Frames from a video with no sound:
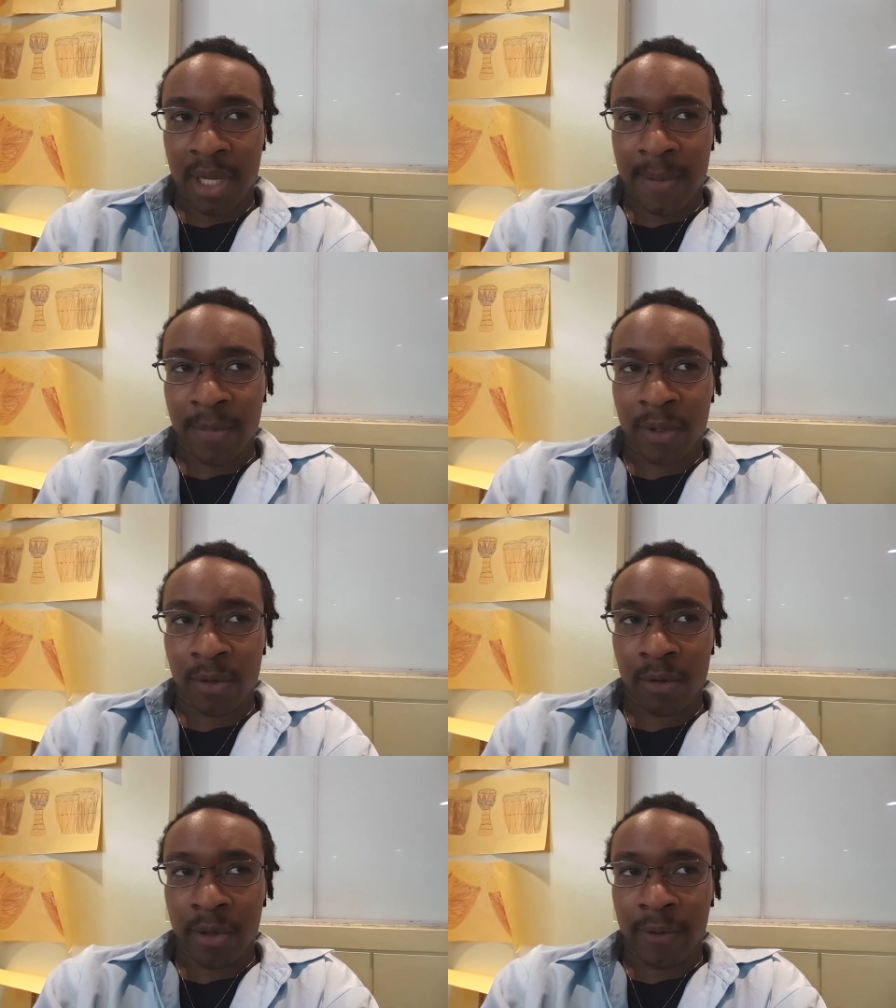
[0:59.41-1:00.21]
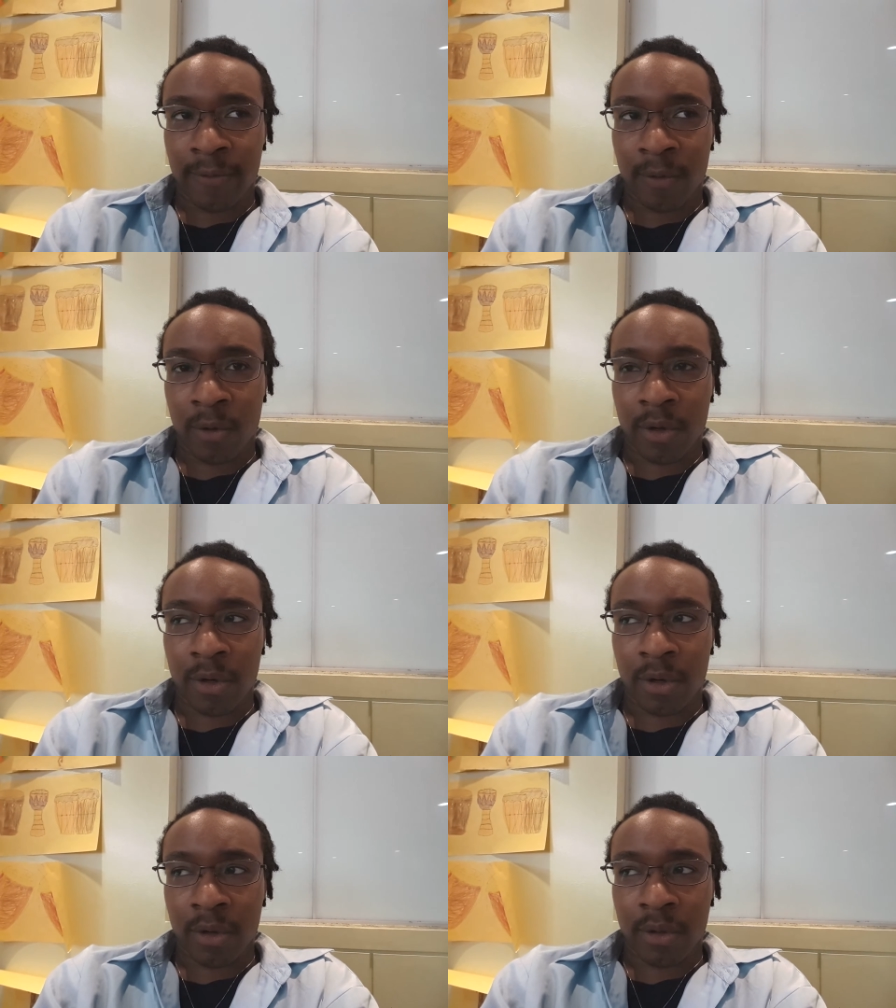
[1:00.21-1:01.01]
I'm the only
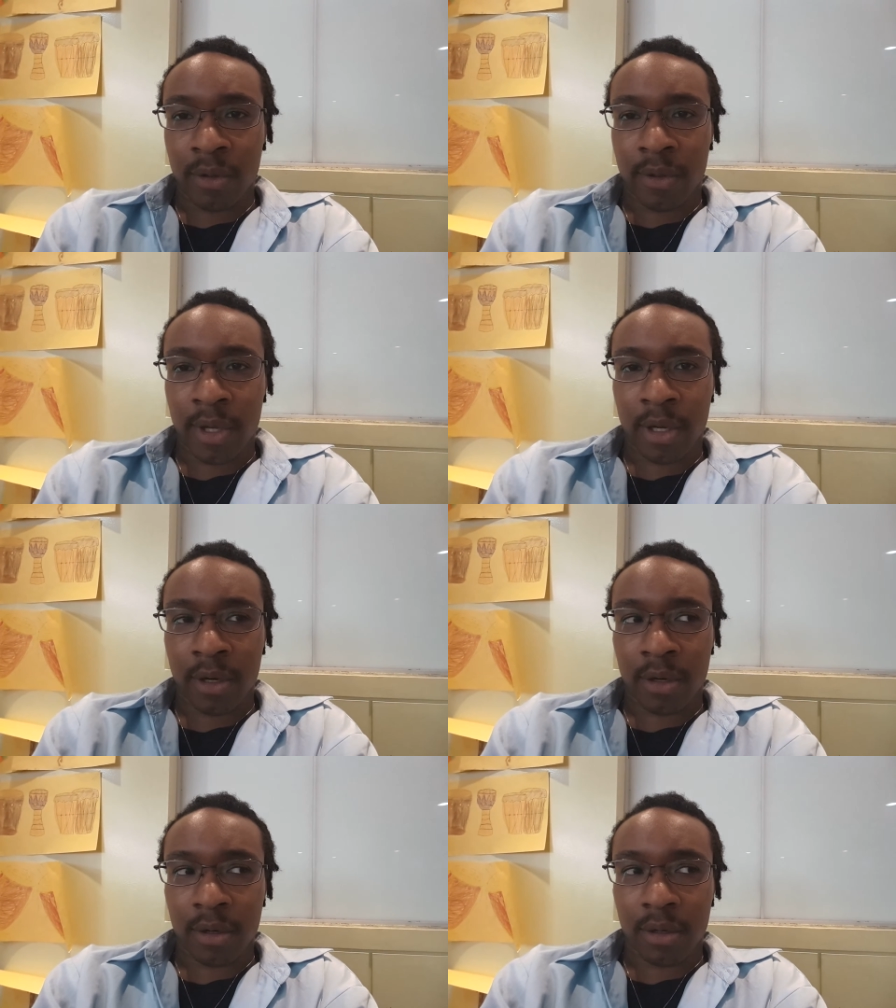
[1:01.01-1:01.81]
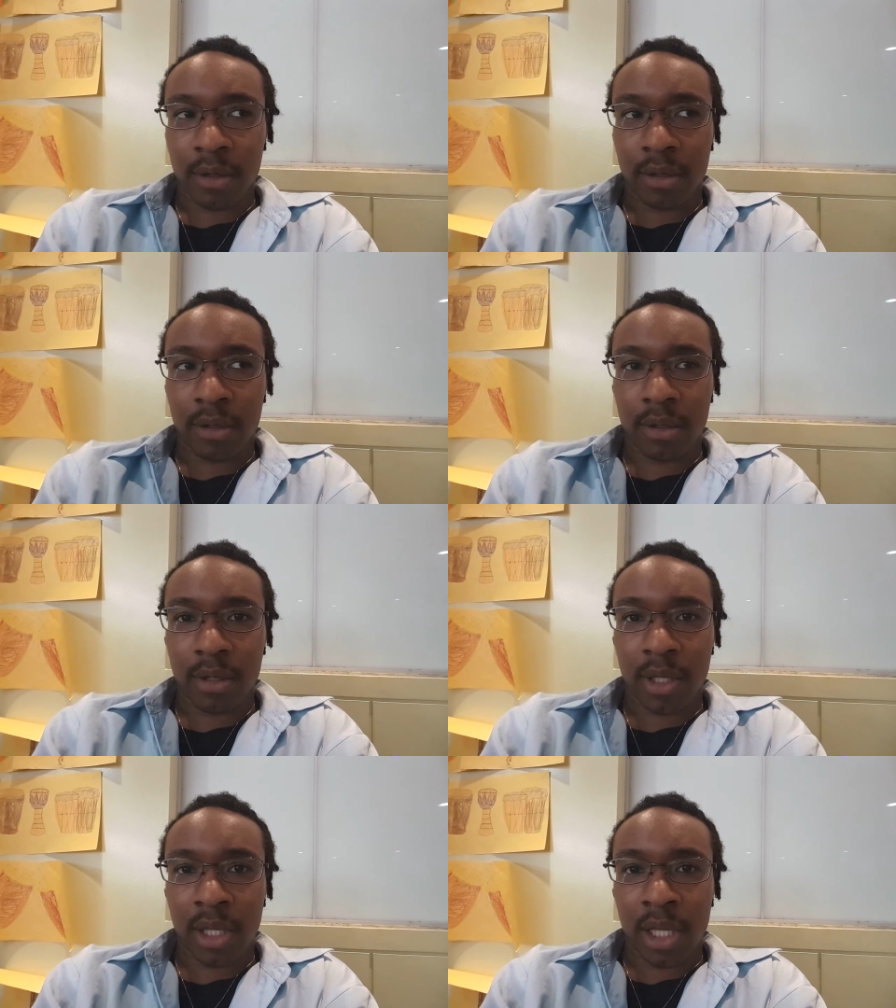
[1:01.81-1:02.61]
foreigner there.
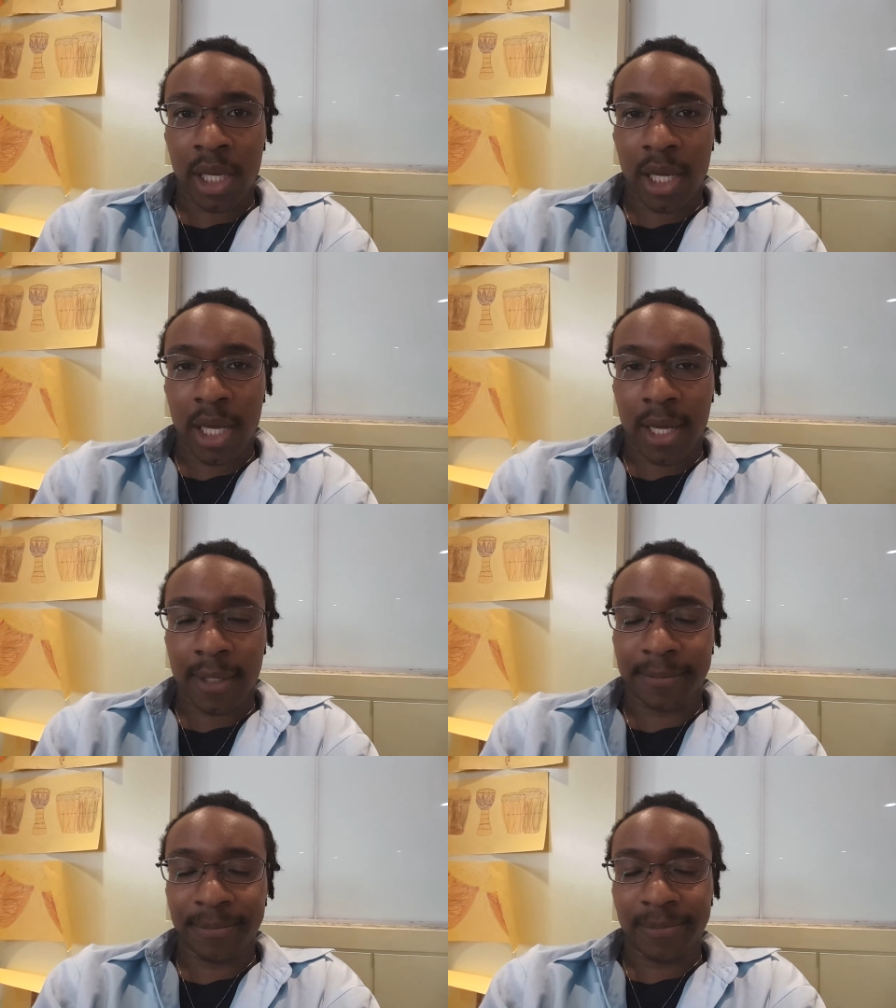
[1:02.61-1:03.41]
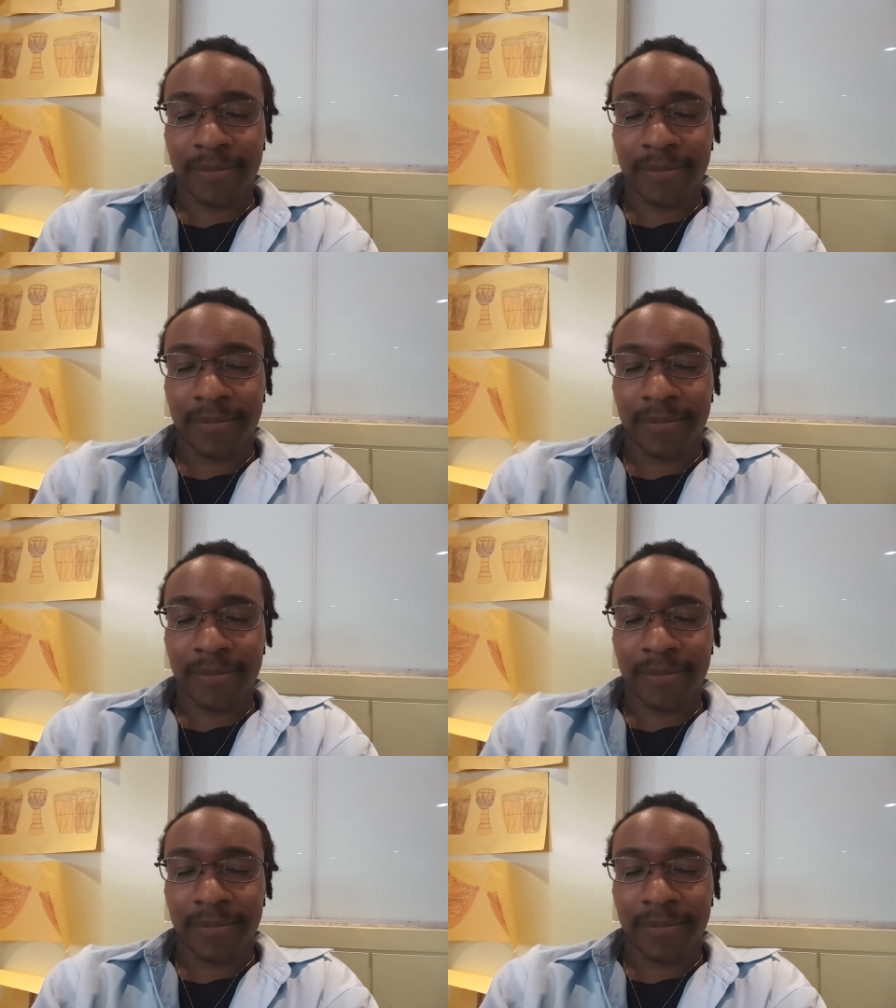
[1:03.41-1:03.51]
Yeah.